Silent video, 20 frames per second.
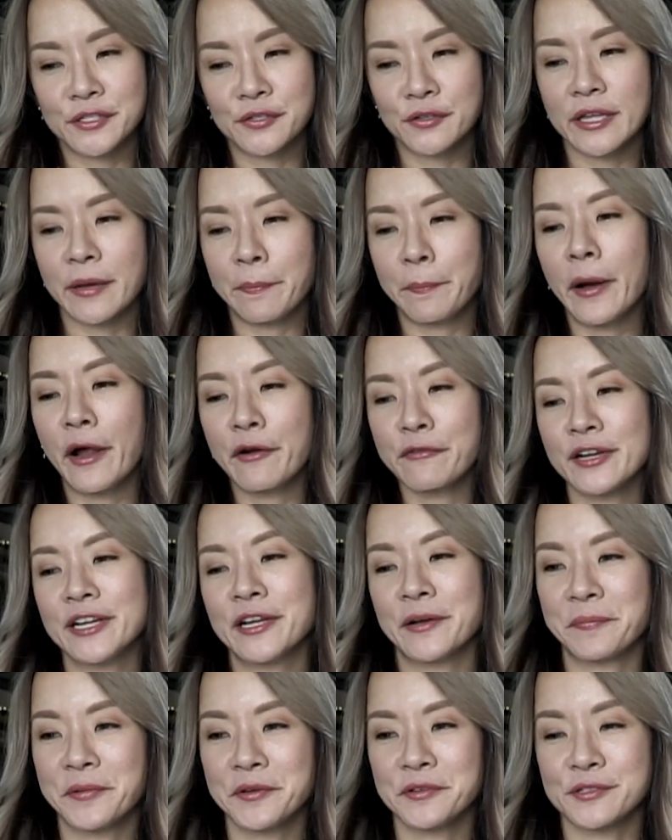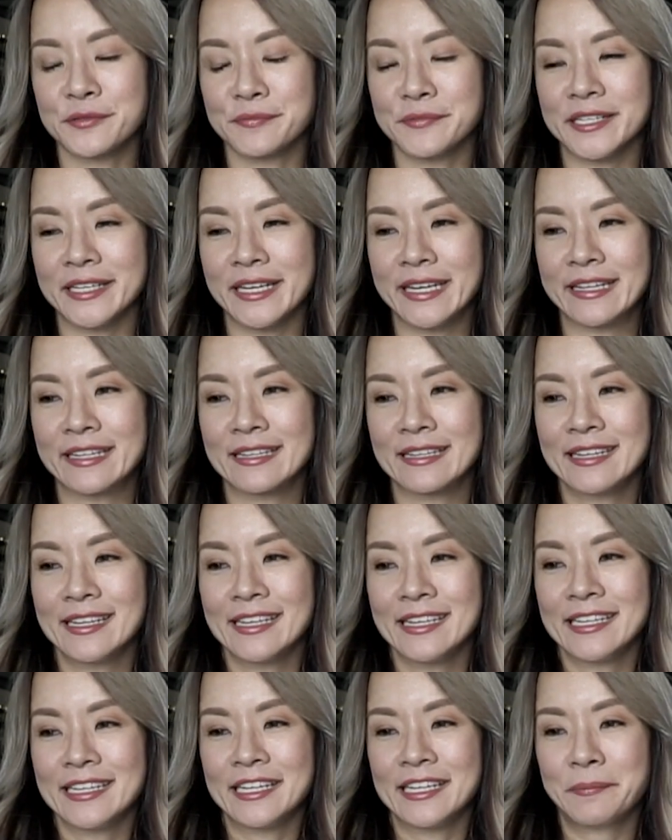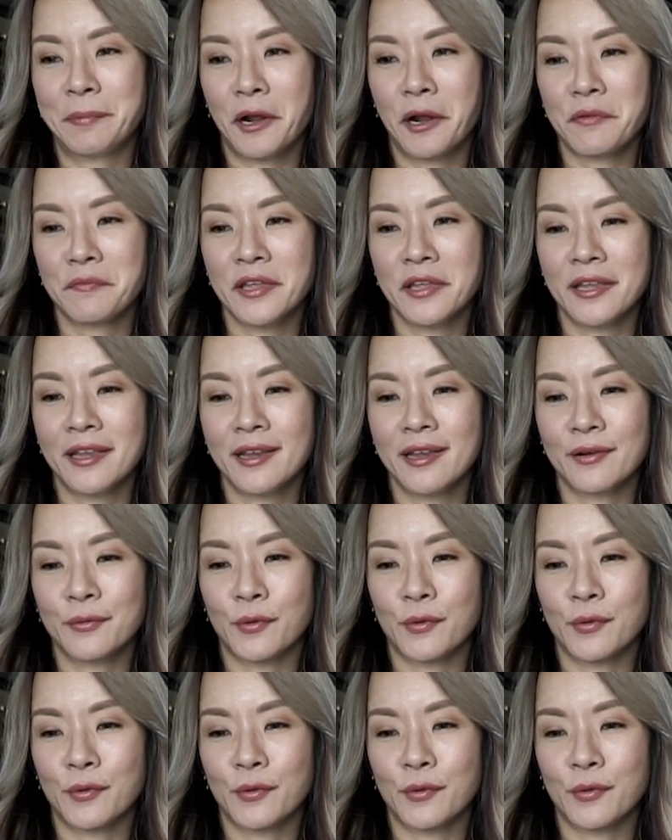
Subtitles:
So that part really appealed to me. And A part of me